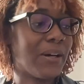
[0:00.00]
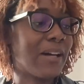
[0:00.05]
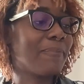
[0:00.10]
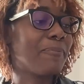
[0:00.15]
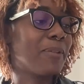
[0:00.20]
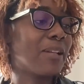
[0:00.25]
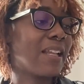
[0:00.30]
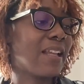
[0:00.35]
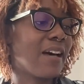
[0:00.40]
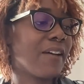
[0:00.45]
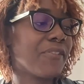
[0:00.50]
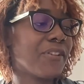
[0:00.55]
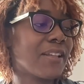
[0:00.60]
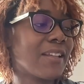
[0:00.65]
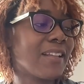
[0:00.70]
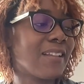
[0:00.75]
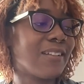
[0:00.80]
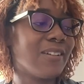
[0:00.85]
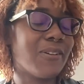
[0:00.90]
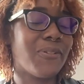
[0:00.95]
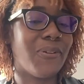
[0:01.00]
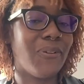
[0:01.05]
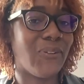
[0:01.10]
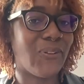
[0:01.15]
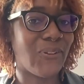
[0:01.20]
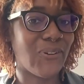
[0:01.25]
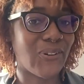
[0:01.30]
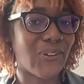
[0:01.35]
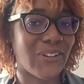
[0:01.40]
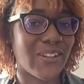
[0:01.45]
I'm loving that they're
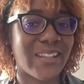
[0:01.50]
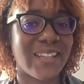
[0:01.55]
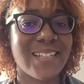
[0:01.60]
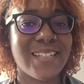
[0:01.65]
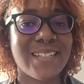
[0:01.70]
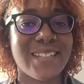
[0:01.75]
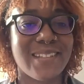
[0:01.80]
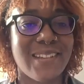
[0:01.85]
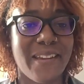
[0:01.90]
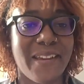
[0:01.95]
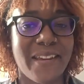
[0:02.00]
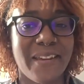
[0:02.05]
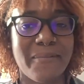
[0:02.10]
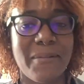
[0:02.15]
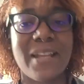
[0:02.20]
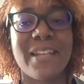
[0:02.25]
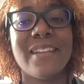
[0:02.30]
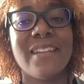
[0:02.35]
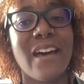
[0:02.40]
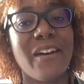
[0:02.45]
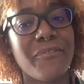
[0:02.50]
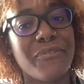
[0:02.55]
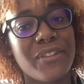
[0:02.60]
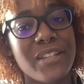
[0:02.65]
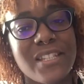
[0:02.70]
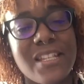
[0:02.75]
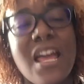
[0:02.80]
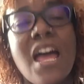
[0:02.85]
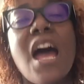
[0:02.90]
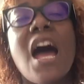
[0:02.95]
all the same. I love
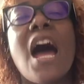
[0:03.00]
this.